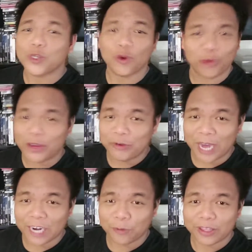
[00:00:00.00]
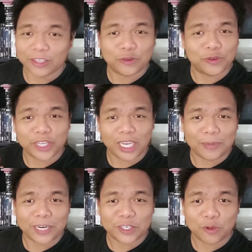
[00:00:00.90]
reunited with the two
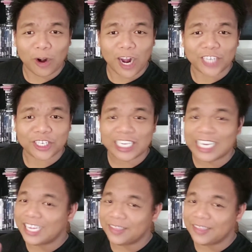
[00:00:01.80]
celebrities who are actually in